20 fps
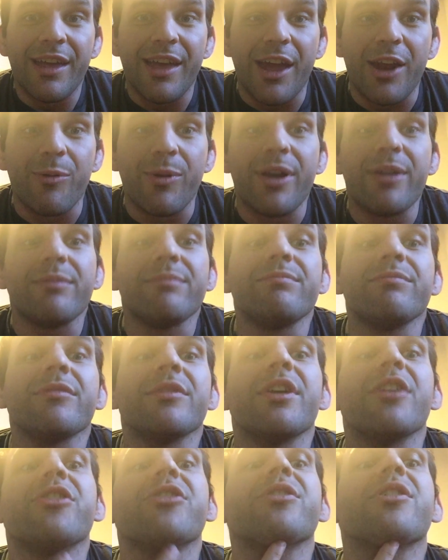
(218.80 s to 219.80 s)
Anyway,
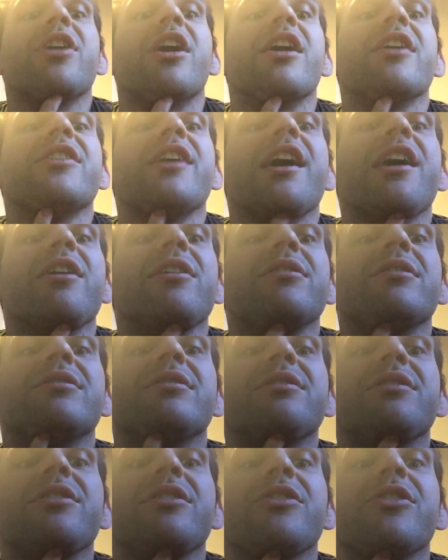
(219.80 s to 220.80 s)
it's gone now,
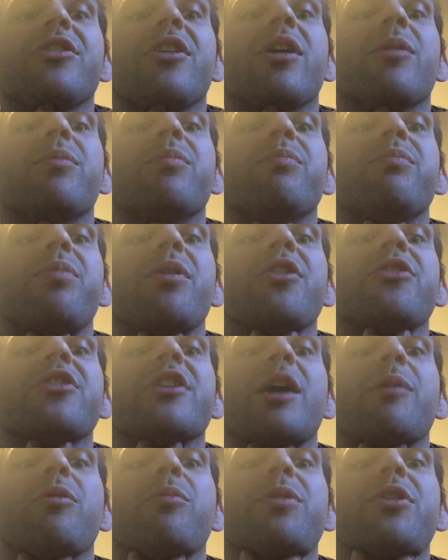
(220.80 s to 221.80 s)
so I'll post a
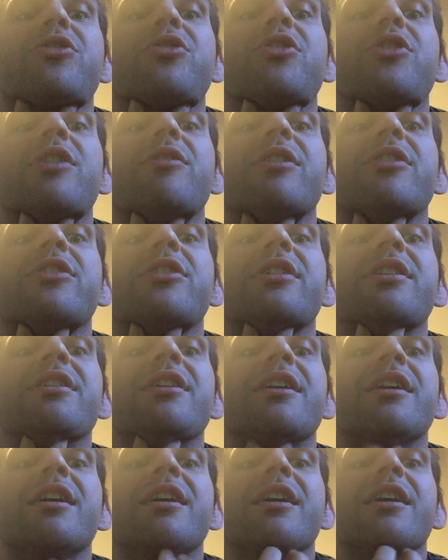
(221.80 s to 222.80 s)
couple pictures of it,
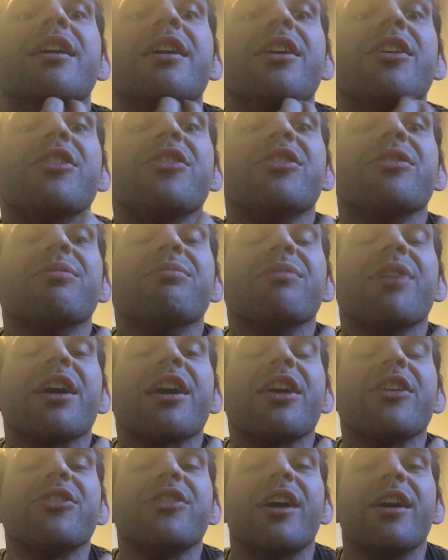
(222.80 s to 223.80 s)
because like
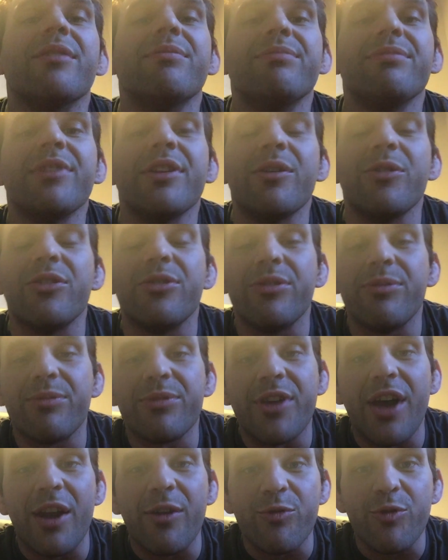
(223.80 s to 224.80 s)
I said, it's
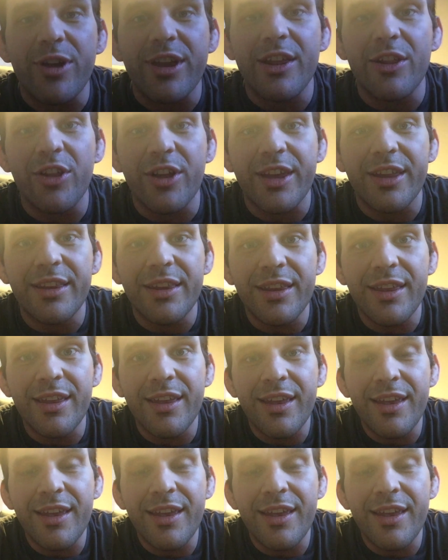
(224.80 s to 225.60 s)
kind of freaky looking.